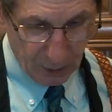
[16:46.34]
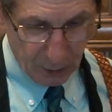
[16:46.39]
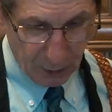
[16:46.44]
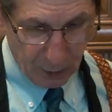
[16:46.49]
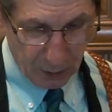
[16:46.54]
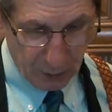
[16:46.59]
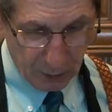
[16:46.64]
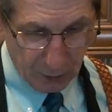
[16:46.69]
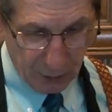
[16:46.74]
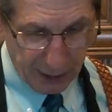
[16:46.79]

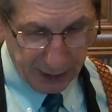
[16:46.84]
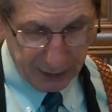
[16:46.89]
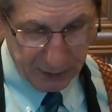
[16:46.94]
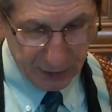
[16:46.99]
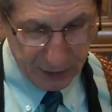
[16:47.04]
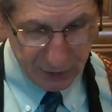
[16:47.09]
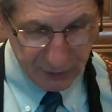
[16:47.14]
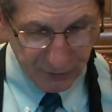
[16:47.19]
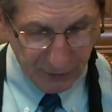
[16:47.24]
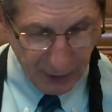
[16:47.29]
Gonna light
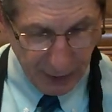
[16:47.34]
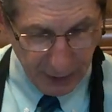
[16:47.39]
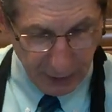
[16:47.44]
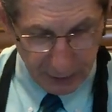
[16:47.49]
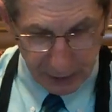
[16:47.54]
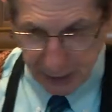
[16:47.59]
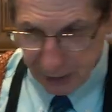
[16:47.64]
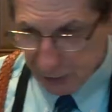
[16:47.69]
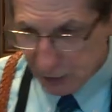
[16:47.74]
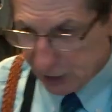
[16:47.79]
this fire,
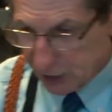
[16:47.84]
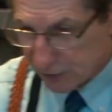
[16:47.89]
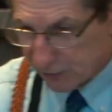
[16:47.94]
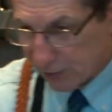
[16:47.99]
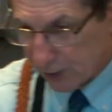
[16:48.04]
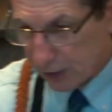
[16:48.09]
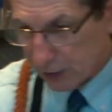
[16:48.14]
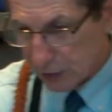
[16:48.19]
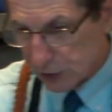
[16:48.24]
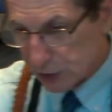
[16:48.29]
get this
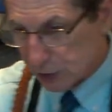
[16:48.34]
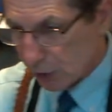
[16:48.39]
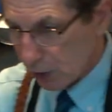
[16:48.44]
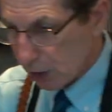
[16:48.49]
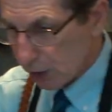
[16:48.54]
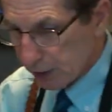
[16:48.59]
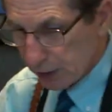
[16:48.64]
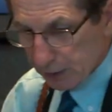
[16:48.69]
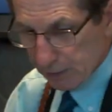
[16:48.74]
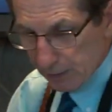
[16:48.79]
fire
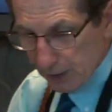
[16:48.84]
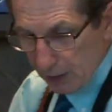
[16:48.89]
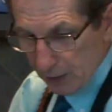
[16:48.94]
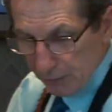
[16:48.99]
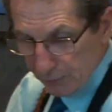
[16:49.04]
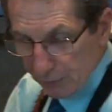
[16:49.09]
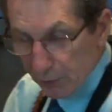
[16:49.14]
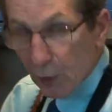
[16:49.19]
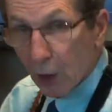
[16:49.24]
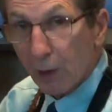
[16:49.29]
started
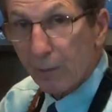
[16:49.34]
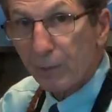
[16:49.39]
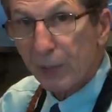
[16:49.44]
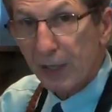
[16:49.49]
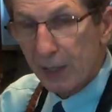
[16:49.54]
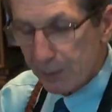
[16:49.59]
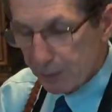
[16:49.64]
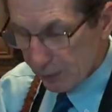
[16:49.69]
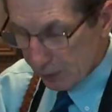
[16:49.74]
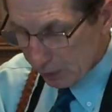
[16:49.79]
for our
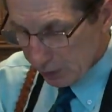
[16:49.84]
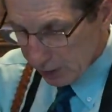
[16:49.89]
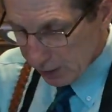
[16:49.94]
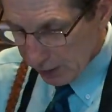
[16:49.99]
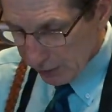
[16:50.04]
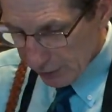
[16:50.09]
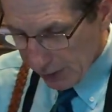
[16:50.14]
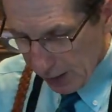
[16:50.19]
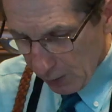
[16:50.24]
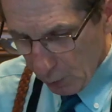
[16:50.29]
people
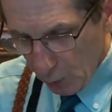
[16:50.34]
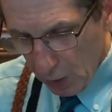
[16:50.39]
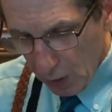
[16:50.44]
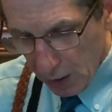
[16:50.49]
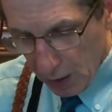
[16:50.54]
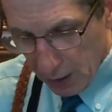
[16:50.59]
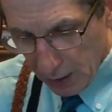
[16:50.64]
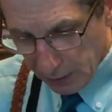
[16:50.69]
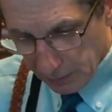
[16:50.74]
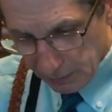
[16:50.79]
that
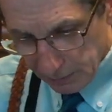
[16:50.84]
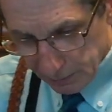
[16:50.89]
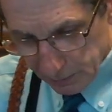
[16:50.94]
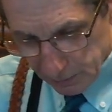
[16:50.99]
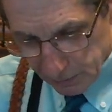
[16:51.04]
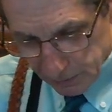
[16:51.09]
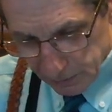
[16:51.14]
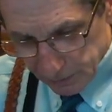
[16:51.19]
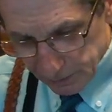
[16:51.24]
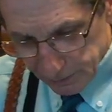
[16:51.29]
want
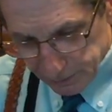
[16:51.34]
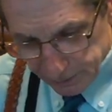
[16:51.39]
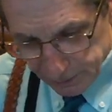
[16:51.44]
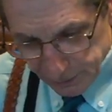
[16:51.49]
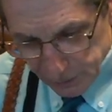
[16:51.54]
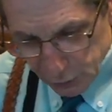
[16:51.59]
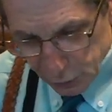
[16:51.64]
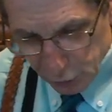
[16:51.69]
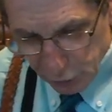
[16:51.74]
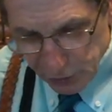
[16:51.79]

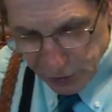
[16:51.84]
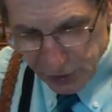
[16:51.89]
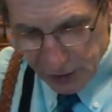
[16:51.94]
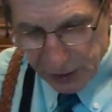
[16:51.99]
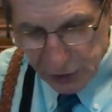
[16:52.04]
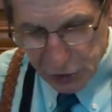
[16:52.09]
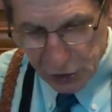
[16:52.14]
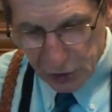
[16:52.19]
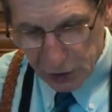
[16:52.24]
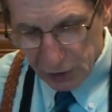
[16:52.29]

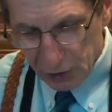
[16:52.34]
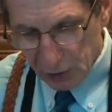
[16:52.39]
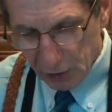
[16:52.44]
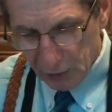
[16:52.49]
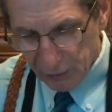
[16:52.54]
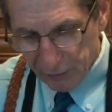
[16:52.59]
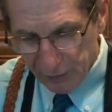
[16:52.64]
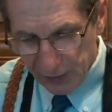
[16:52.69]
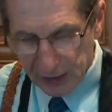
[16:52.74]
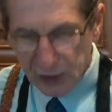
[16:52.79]

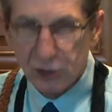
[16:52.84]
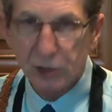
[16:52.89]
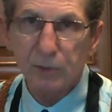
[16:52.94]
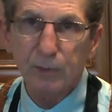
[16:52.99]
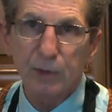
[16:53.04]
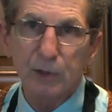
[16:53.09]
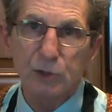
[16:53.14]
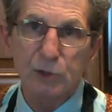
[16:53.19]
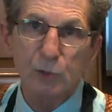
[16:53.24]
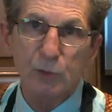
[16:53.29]
traditional
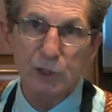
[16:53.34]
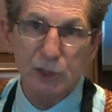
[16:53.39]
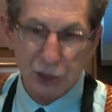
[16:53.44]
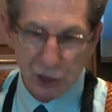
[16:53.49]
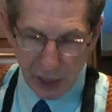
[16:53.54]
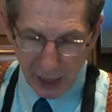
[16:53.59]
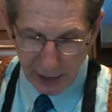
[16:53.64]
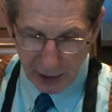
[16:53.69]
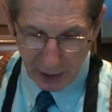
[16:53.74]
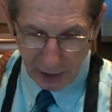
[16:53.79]
vegetables with
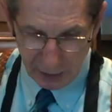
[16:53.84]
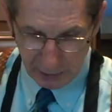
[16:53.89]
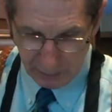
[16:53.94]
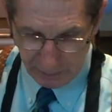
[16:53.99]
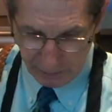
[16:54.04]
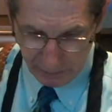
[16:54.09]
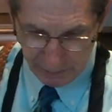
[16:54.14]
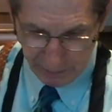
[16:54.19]
chicken.